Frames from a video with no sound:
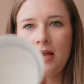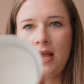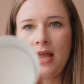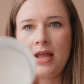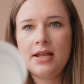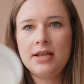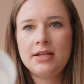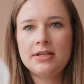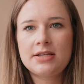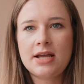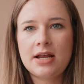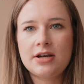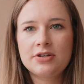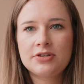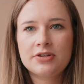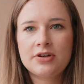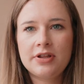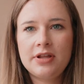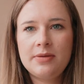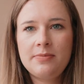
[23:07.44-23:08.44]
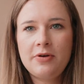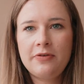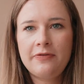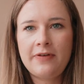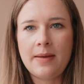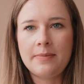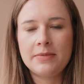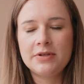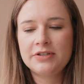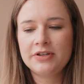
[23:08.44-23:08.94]
and I just got them off
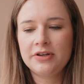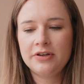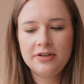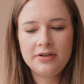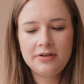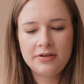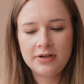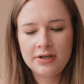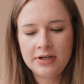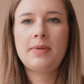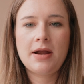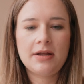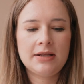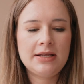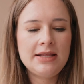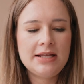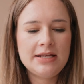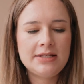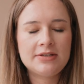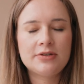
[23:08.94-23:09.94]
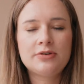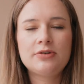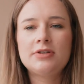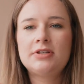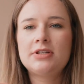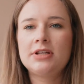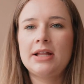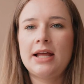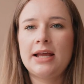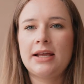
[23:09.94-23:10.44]
Amazon. Apparently these are good
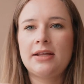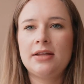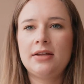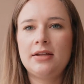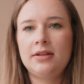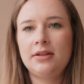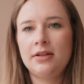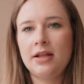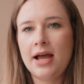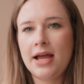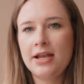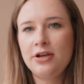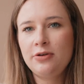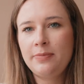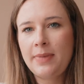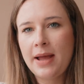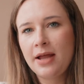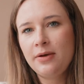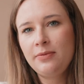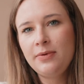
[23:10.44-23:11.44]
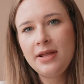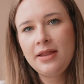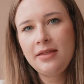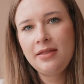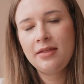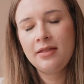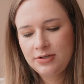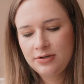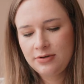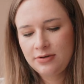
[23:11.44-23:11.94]
to like line your pad
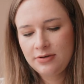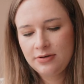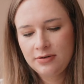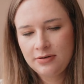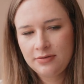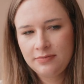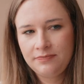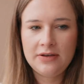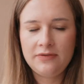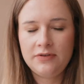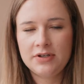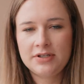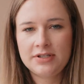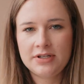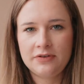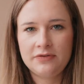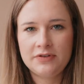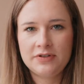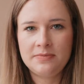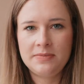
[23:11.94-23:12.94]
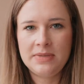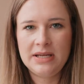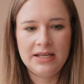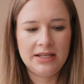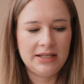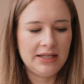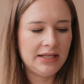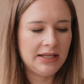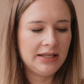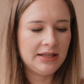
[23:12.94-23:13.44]
with to give yourself some
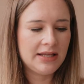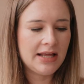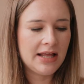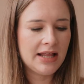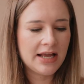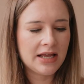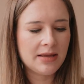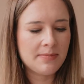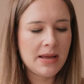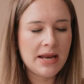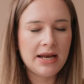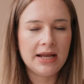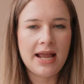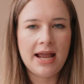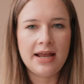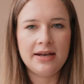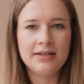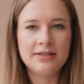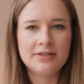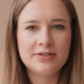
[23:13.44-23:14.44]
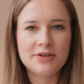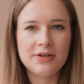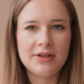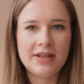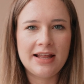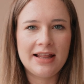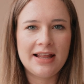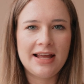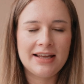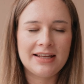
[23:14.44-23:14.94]
healing. They're like medicated, so
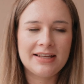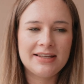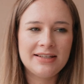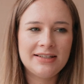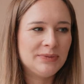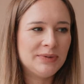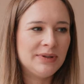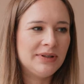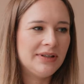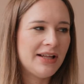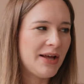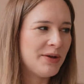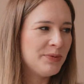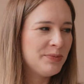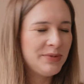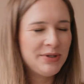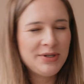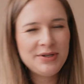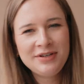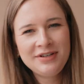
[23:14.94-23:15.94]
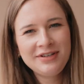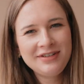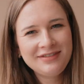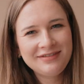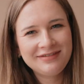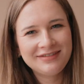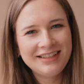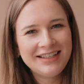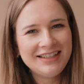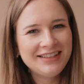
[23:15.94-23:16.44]
they like will help you
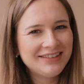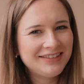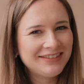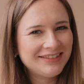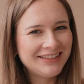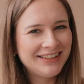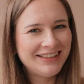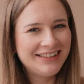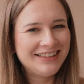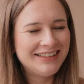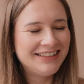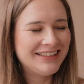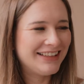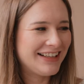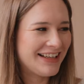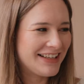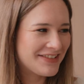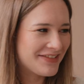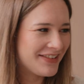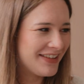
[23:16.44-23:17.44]
heal as